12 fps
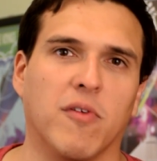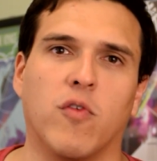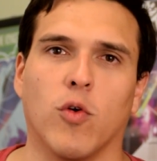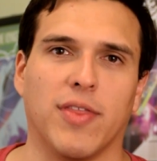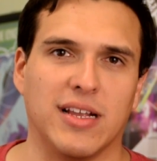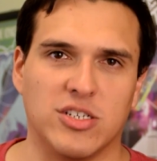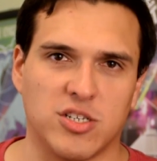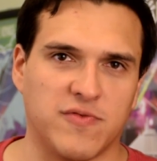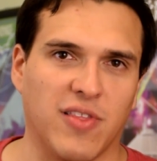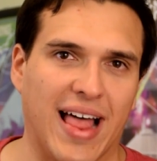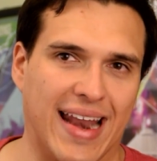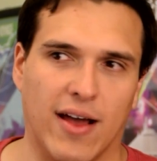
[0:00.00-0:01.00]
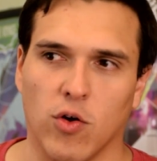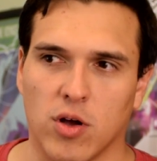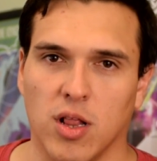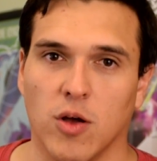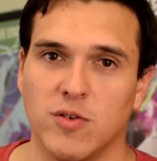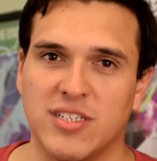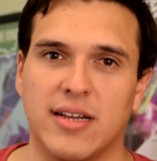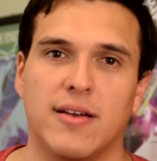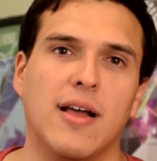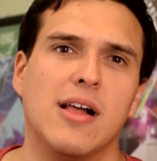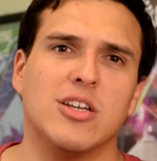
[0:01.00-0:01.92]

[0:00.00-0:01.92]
before they just flat out close it.